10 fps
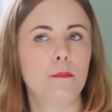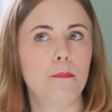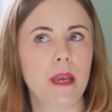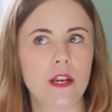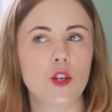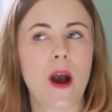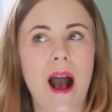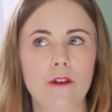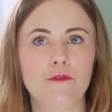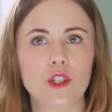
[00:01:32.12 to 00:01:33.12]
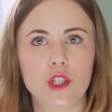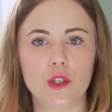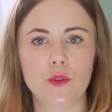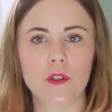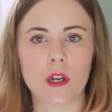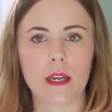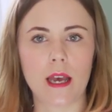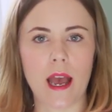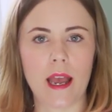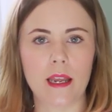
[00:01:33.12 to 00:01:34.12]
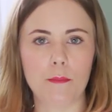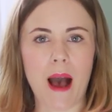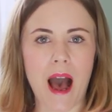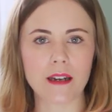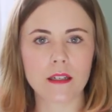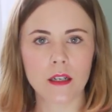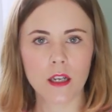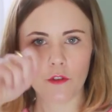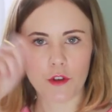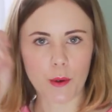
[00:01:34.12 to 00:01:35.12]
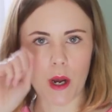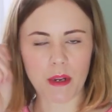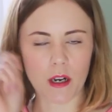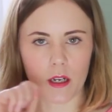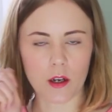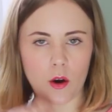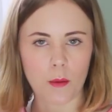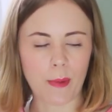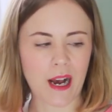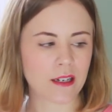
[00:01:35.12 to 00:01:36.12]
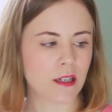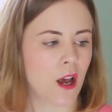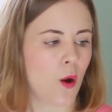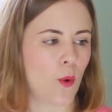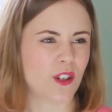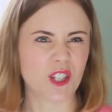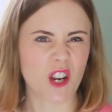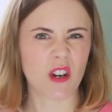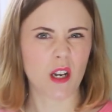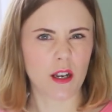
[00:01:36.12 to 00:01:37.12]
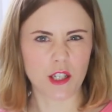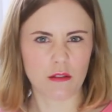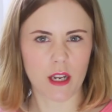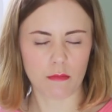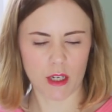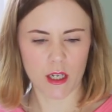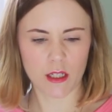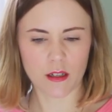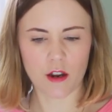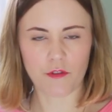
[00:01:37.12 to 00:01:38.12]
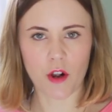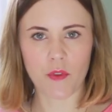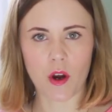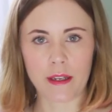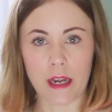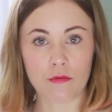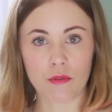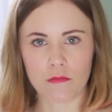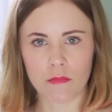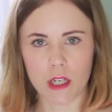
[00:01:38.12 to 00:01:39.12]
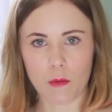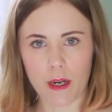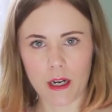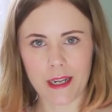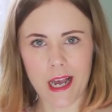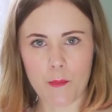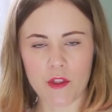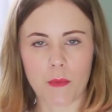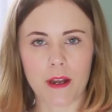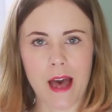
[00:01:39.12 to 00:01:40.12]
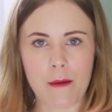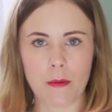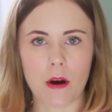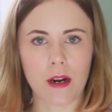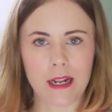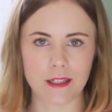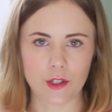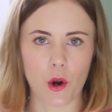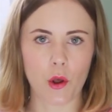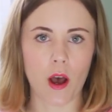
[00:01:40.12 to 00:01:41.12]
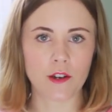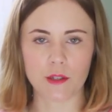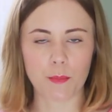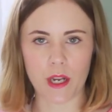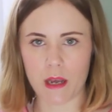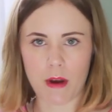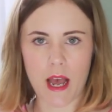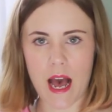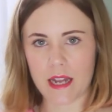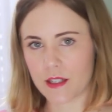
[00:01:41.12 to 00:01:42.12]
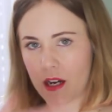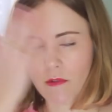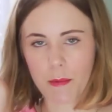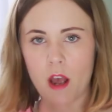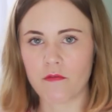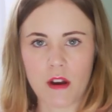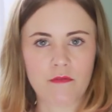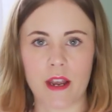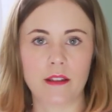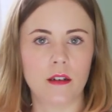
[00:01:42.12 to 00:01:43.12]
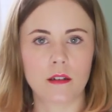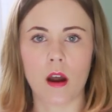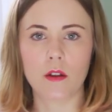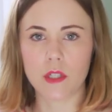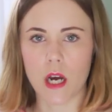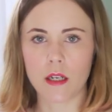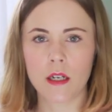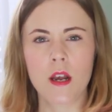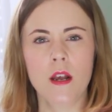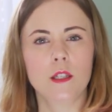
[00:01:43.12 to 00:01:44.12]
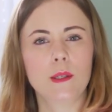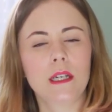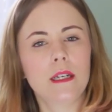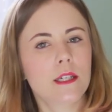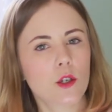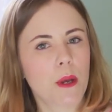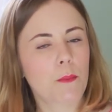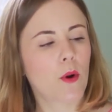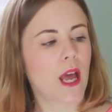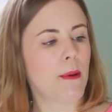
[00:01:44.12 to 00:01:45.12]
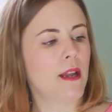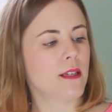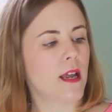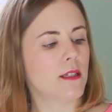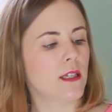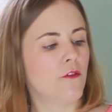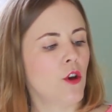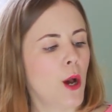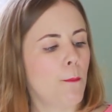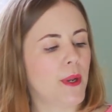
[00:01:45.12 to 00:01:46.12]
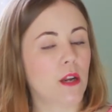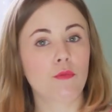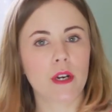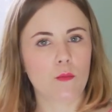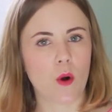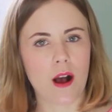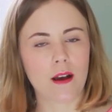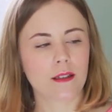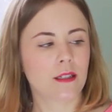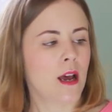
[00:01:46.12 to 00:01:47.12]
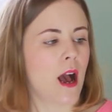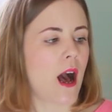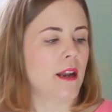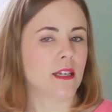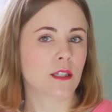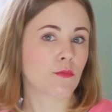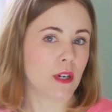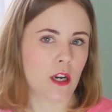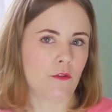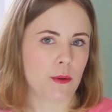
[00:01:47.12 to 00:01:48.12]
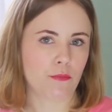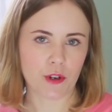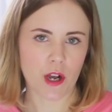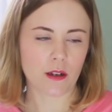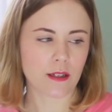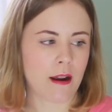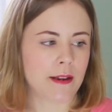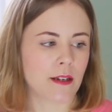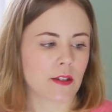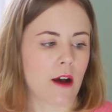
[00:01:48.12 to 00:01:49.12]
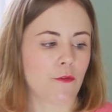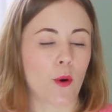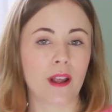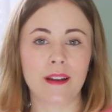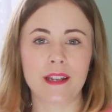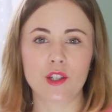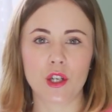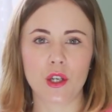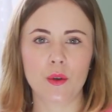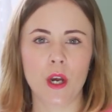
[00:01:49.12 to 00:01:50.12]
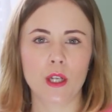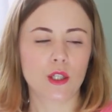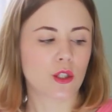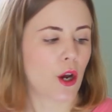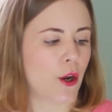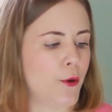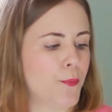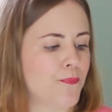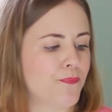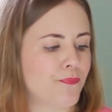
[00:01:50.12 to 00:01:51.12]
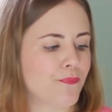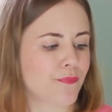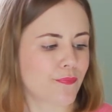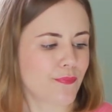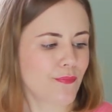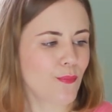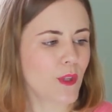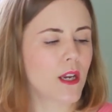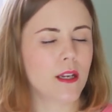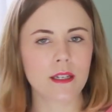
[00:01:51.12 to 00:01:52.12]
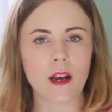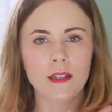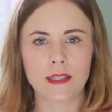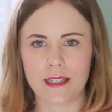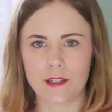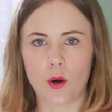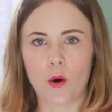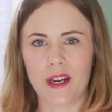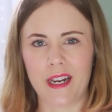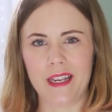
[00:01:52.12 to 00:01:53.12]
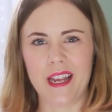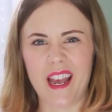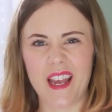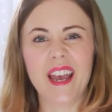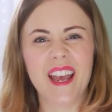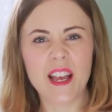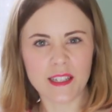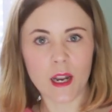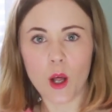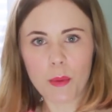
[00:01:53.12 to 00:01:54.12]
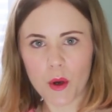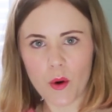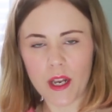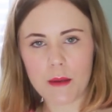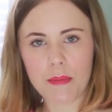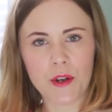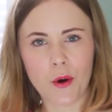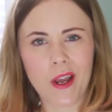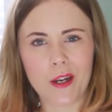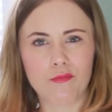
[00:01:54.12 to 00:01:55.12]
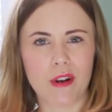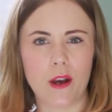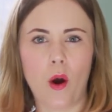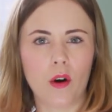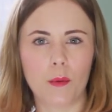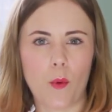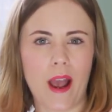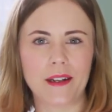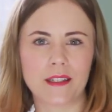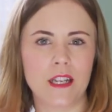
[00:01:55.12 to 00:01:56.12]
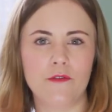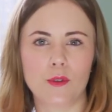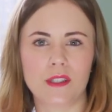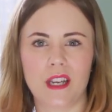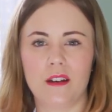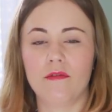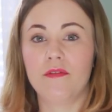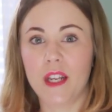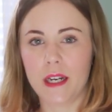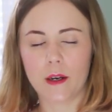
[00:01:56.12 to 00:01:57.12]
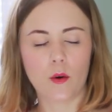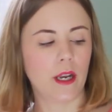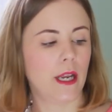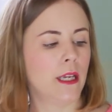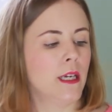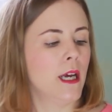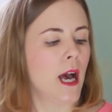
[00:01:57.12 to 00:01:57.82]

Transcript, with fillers: mean you have to use like a pad if you know what I mean like a cotton pad which I don't really like doing because I find that I get through them really quickly and with my chamomile cleansing oil I just put it in my hand and rub it over my face and it's kind of done so it's a little bit more labour intensive but it really works and it's a really lovely product and it does have oil in it too so it kind of says it's not oily. It, it is a little bit oily, but not in a really horrible way. It doesn't leave your skin feeling oily.